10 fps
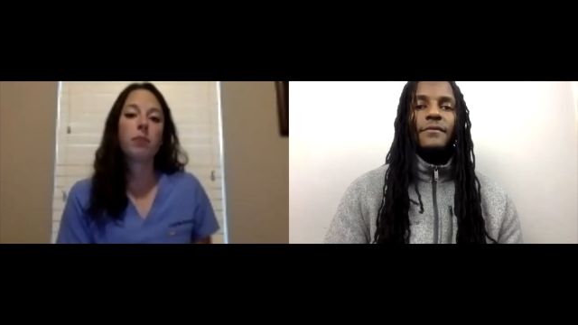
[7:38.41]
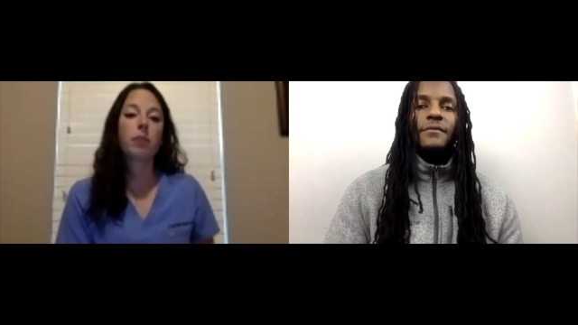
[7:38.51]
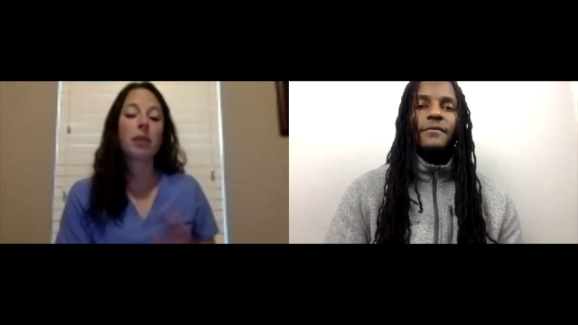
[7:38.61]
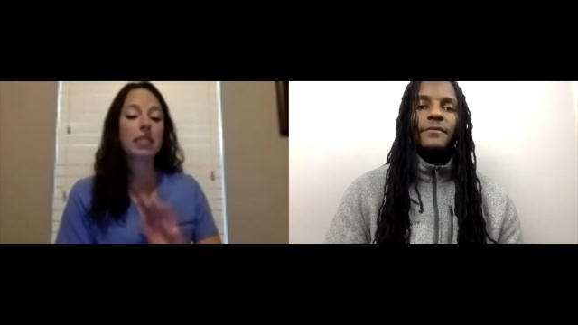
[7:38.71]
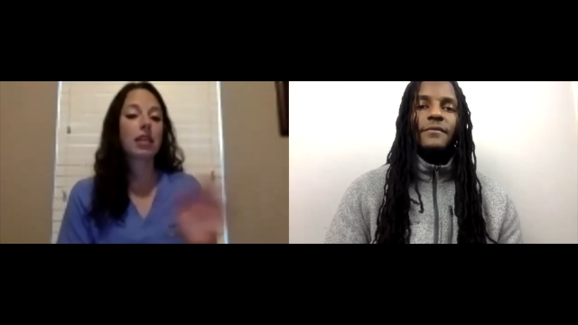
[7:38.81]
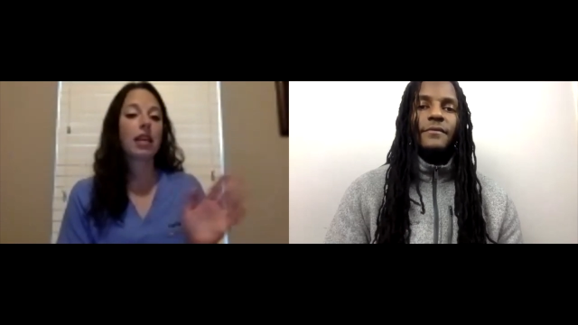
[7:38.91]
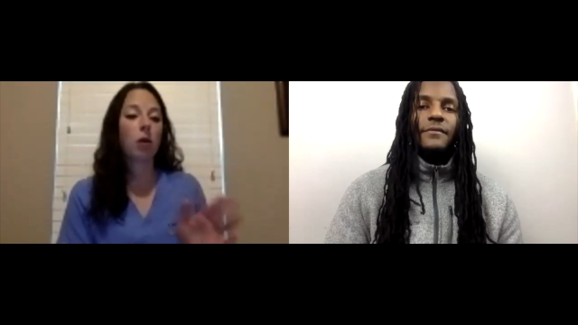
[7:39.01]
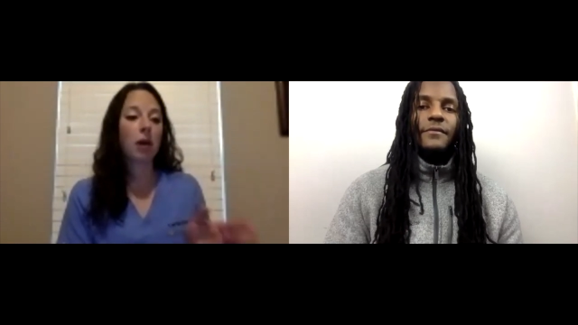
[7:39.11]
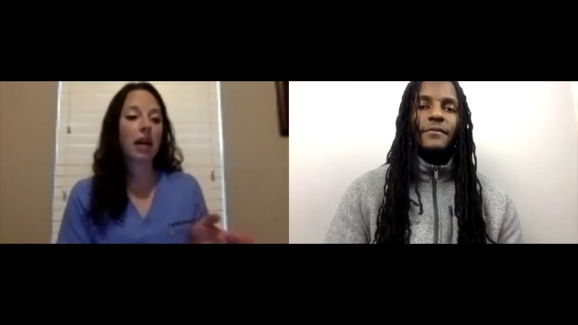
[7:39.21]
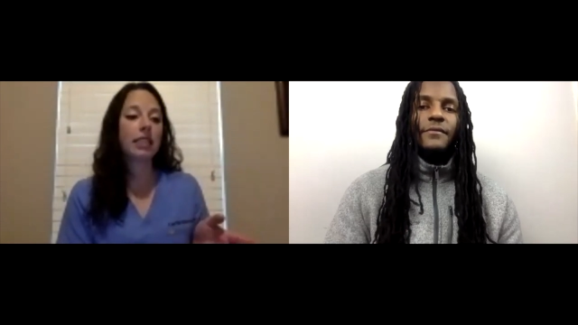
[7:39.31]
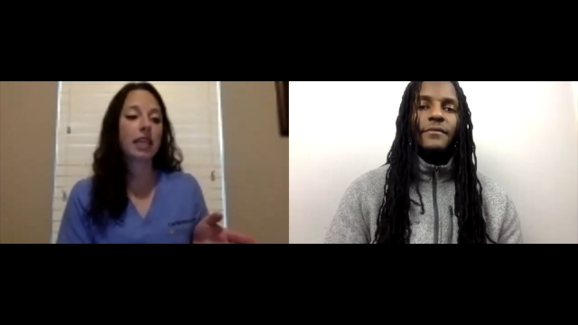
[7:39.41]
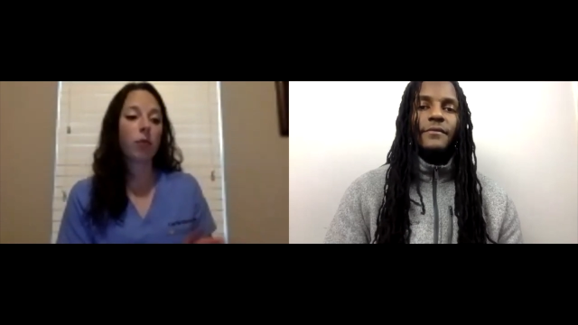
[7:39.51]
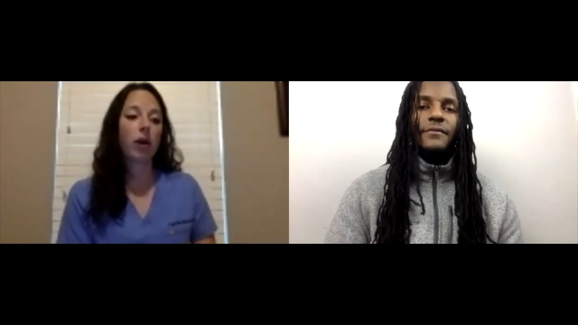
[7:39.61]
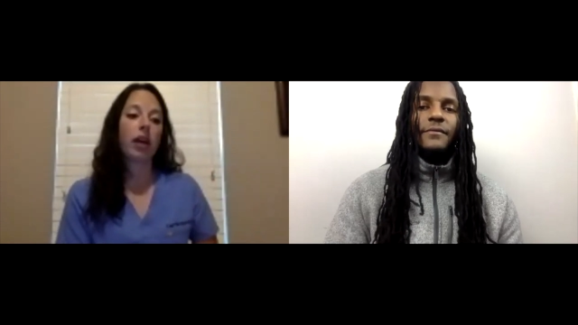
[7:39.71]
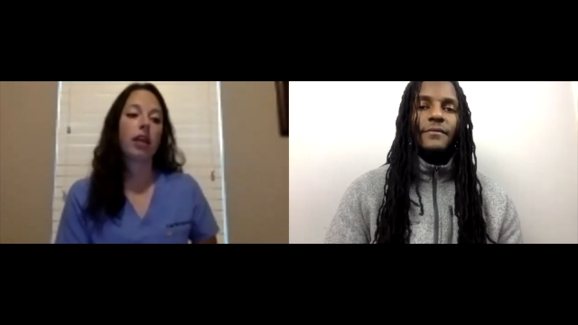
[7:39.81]
Speaker 1: basically how my day
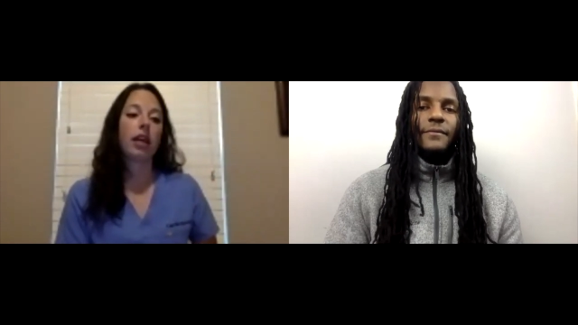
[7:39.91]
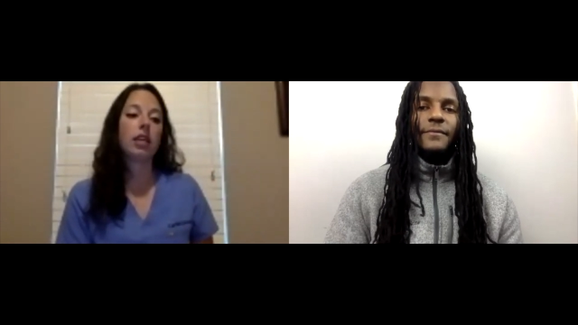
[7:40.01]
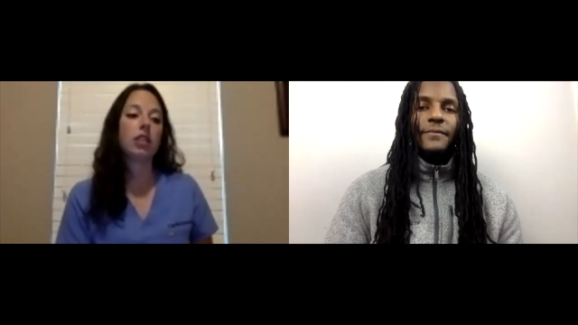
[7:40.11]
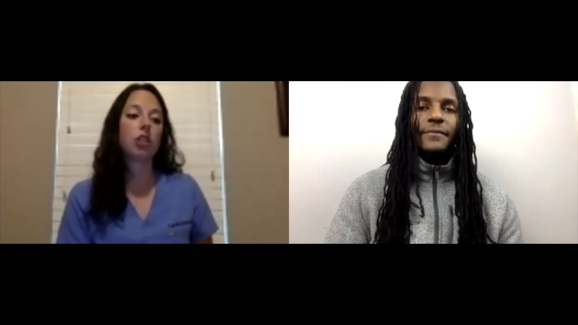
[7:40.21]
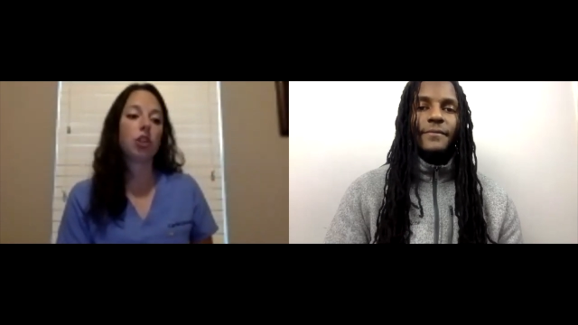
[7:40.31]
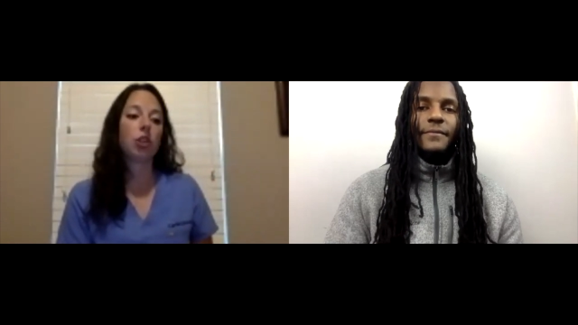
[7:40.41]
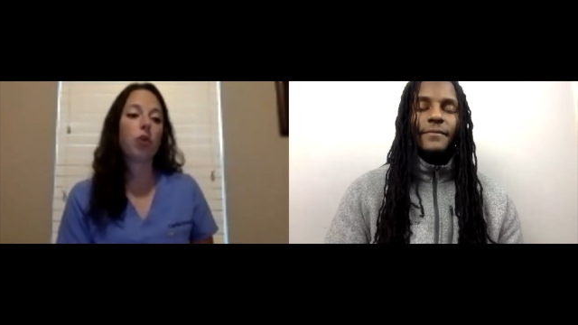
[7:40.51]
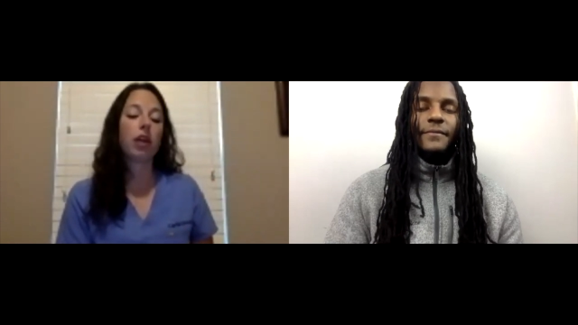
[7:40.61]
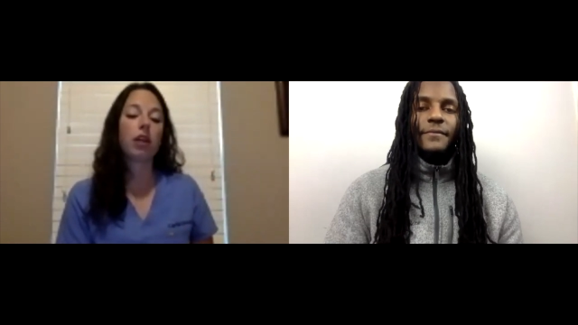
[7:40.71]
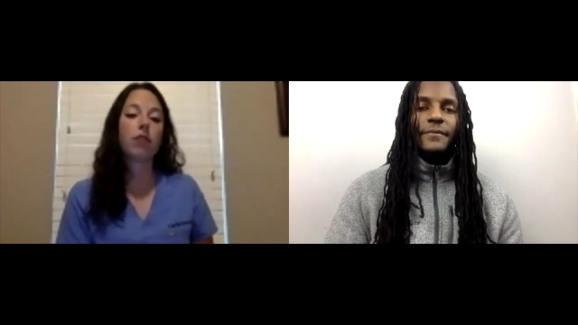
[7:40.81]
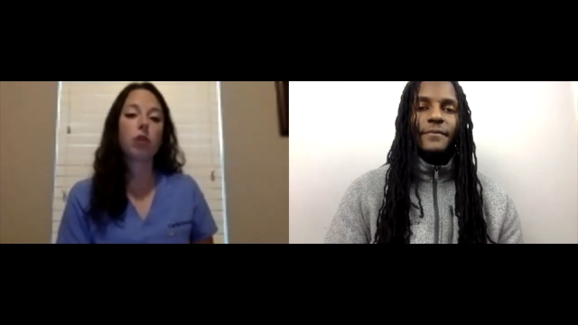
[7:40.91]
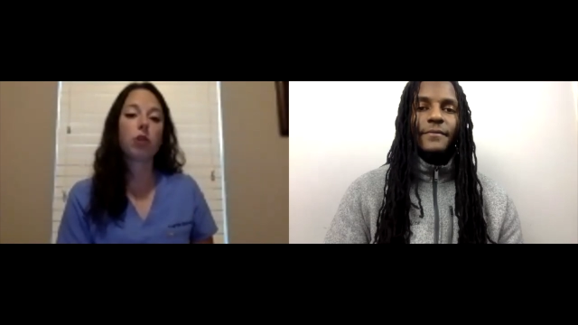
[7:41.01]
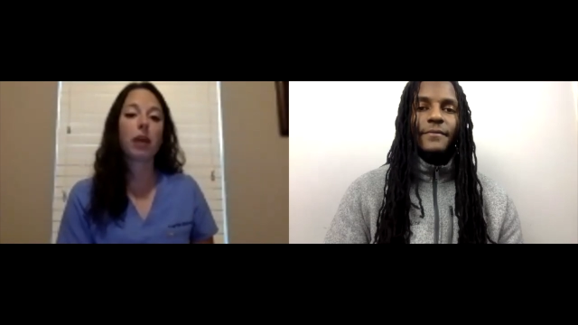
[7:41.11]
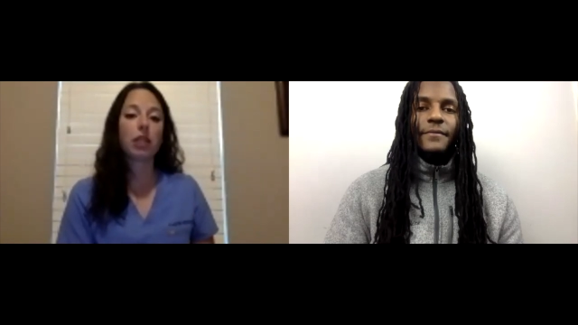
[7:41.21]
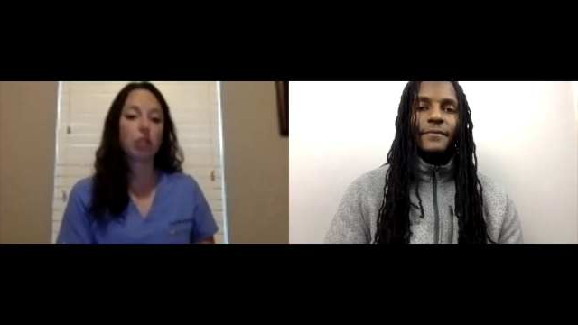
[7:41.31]
went is you are interviewed
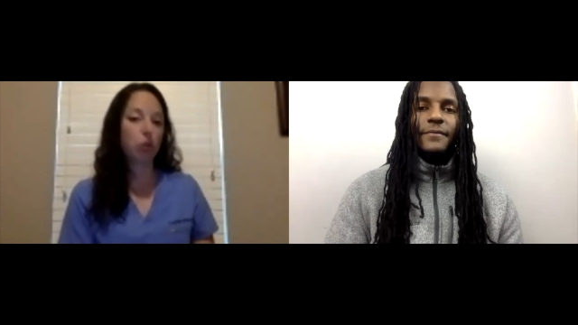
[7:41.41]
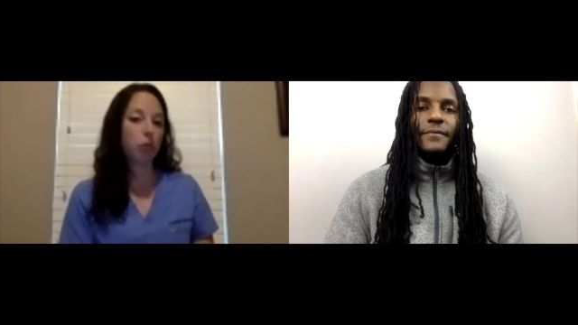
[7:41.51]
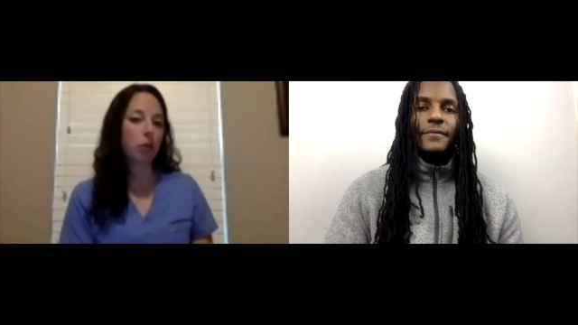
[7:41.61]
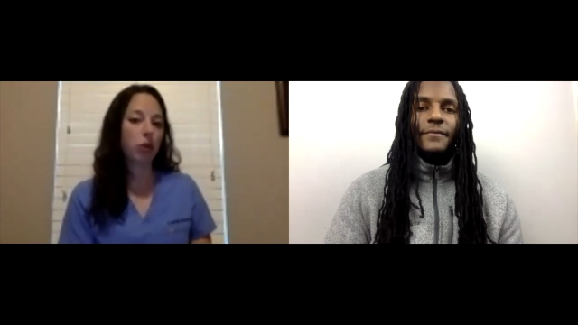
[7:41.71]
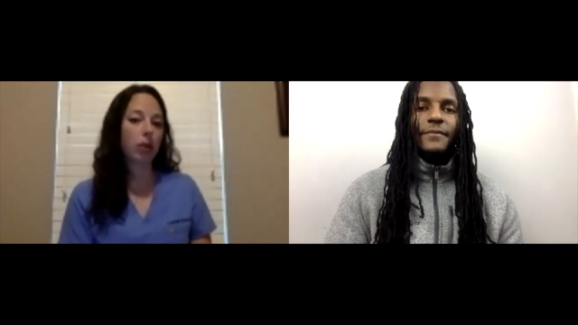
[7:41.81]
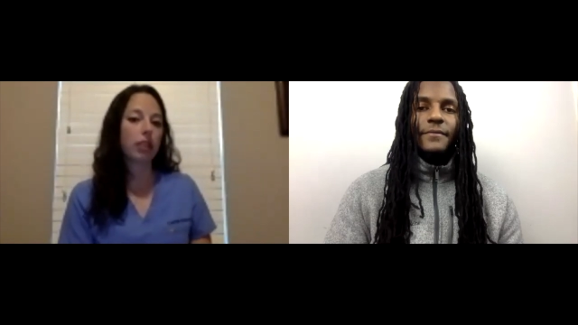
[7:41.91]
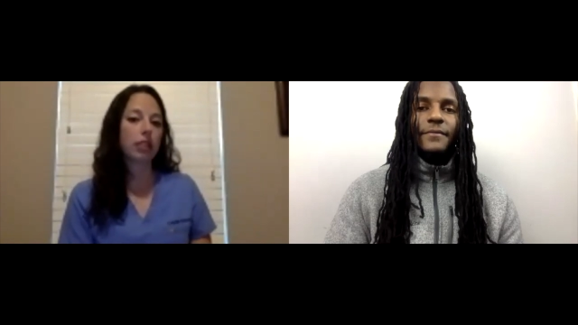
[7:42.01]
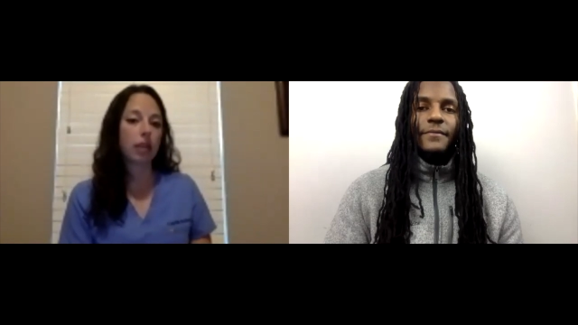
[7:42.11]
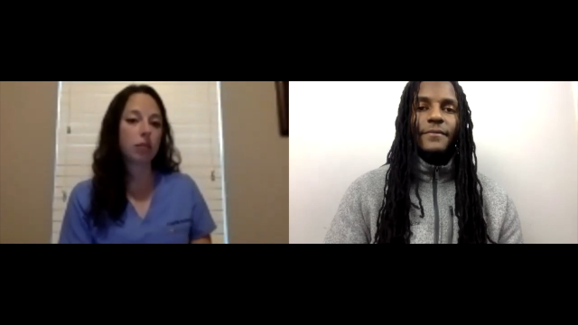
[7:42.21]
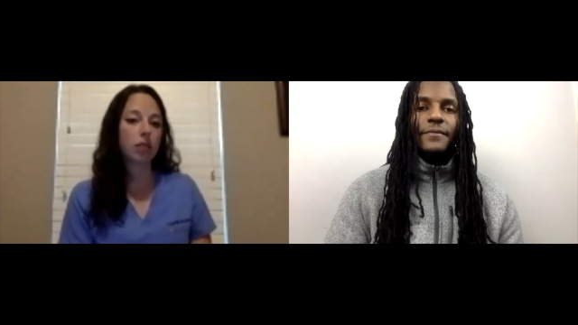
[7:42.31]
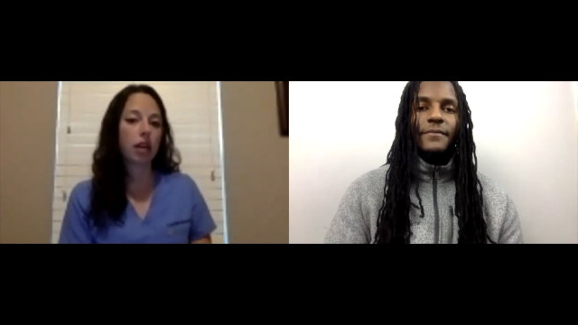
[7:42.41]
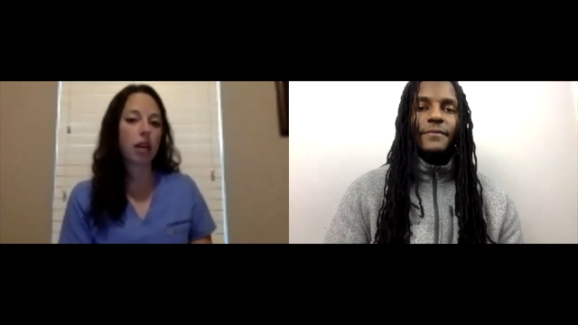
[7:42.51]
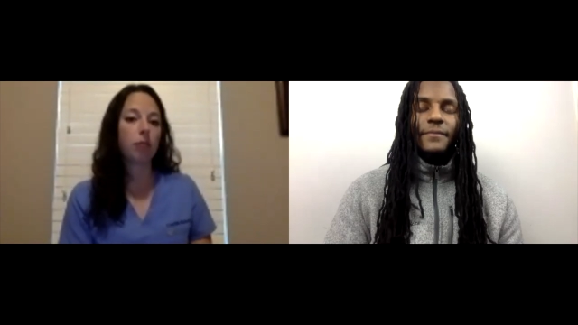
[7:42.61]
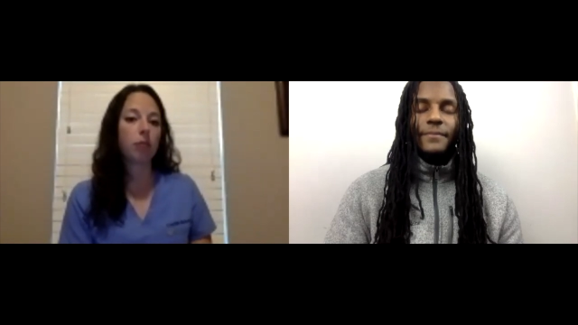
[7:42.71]
by two people at the same time,